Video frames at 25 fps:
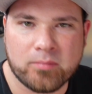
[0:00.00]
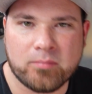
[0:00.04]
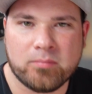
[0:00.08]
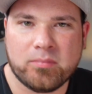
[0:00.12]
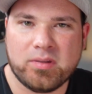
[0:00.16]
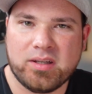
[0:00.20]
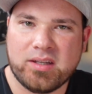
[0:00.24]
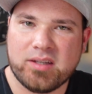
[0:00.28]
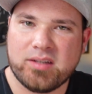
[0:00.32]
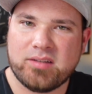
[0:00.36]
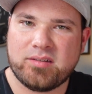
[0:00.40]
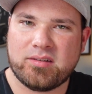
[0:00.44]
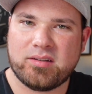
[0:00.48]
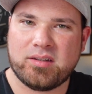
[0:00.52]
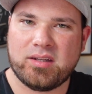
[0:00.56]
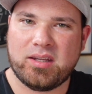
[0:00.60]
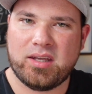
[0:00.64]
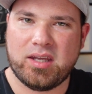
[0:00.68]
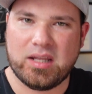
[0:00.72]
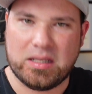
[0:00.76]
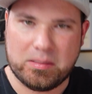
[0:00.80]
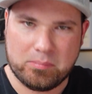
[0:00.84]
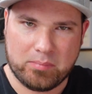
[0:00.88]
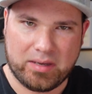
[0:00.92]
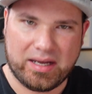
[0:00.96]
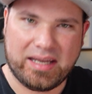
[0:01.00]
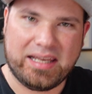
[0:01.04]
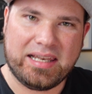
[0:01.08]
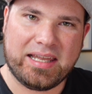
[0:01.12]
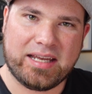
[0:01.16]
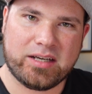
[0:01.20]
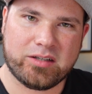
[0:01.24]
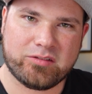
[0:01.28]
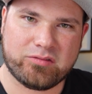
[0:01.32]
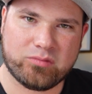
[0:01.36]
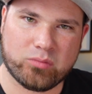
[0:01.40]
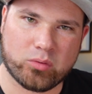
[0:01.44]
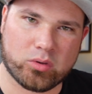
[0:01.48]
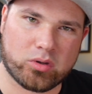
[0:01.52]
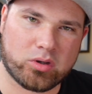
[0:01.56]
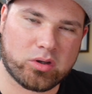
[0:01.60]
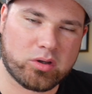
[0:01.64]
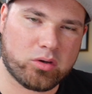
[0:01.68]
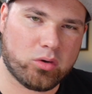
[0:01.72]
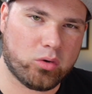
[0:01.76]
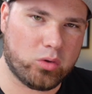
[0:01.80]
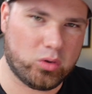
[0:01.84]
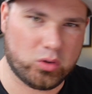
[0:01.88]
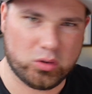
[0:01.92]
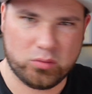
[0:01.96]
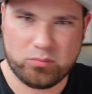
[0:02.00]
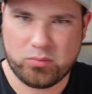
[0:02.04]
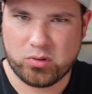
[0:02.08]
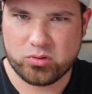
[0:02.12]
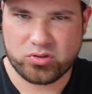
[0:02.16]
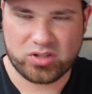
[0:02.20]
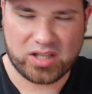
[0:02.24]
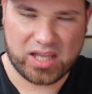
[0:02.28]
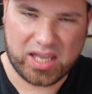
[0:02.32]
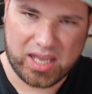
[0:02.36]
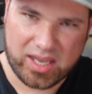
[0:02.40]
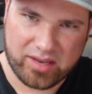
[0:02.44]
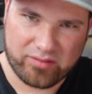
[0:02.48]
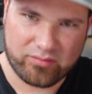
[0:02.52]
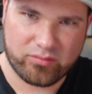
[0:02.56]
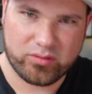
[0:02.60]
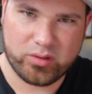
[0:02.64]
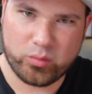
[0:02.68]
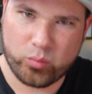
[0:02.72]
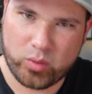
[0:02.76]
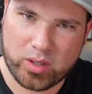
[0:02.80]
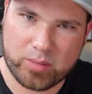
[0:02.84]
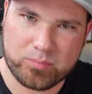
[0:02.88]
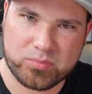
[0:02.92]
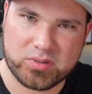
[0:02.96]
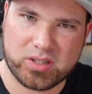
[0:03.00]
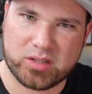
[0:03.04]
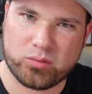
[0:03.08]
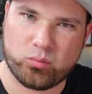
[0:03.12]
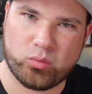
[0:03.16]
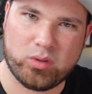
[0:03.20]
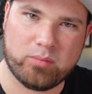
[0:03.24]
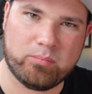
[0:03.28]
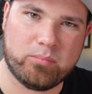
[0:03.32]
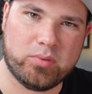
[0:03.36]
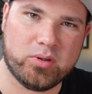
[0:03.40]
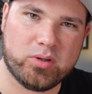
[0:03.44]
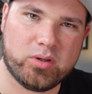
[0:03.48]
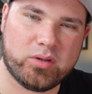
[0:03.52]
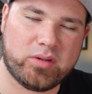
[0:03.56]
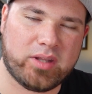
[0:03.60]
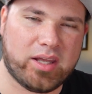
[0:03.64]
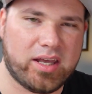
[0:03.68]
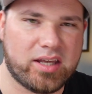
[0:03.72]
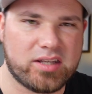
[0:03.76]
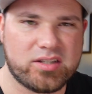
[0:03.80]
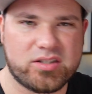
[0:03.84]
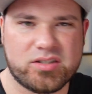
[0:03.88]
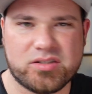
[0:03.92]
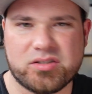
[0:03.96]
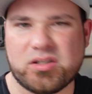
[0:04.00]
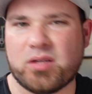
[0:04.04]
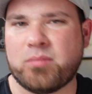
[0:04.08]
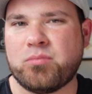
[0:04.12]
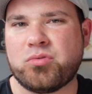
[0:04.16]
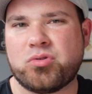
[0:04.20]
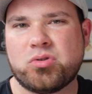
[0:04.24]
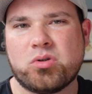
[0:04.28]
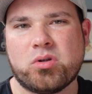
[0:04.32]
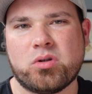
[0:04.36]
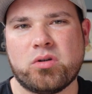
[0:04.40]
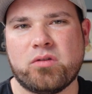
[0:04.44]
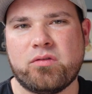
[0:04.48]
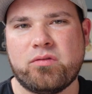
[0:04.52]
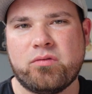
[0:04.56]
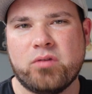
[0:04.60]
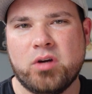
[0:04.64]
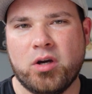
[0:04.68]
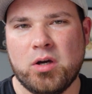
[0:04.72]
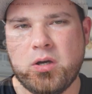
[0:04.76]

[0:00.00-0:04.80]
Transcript: Because in my line of work, almost every website we build has some sort of